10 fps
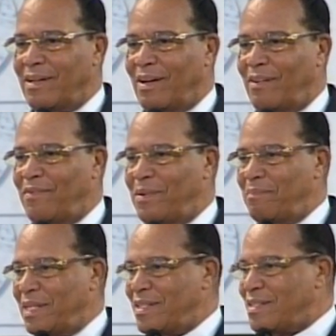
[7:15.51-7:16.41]
of the
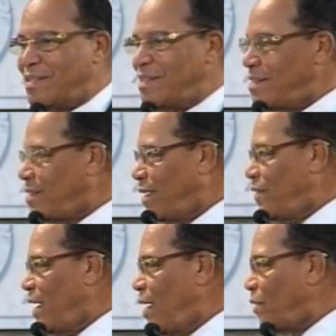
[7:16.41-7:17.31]
ministers
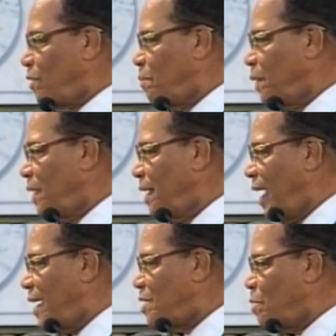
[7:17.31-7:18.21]
of the Honorable
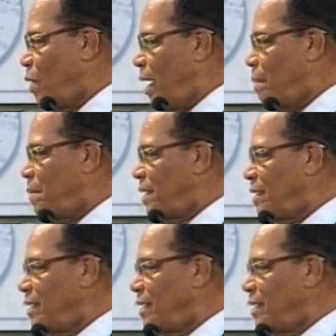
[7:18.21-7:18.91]
Elijah Muhammad